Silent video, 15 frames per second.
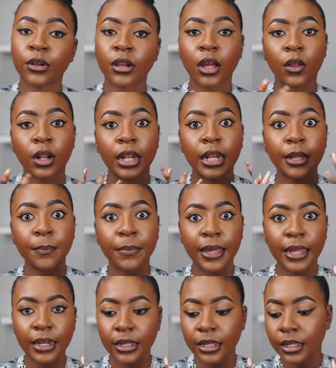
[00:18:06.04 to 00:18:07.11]
on our lip
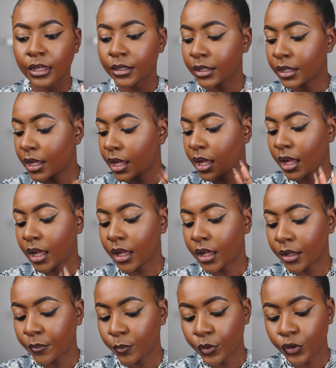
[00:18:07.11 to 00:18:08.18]
color.
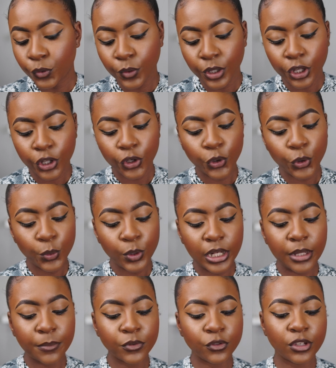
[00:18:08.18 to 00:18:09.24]
We're doing a nude
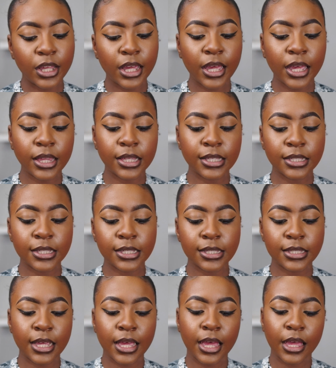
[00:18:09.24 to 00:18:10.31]
lip today. This
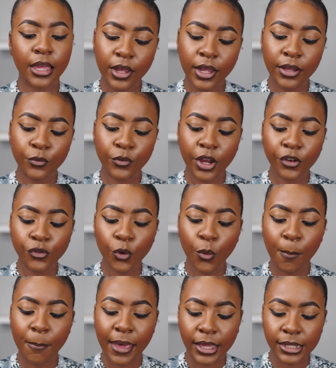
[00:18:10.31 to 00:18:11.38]
is a retro
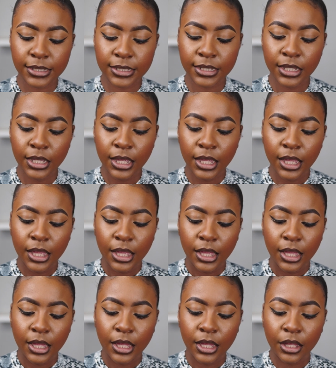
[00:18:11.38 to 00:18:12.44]
matte
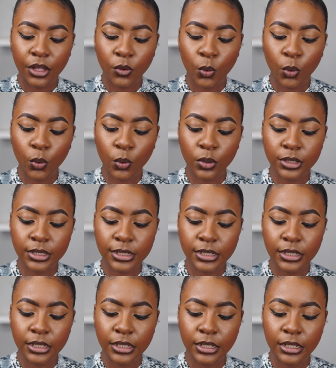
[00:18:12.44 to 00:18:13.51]

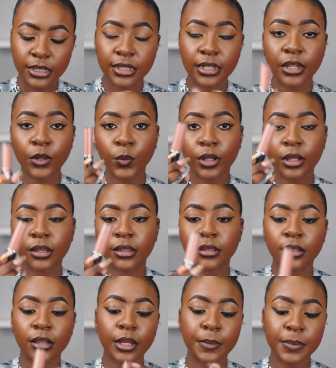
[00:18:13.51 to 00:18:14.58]
it's a liquid
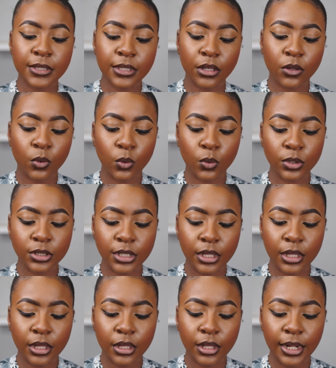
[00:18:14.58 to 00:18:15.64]
lipstick called
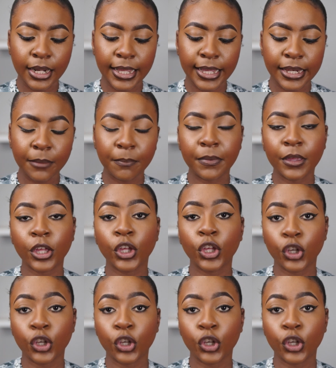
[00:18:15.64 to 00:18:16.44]
Lady Be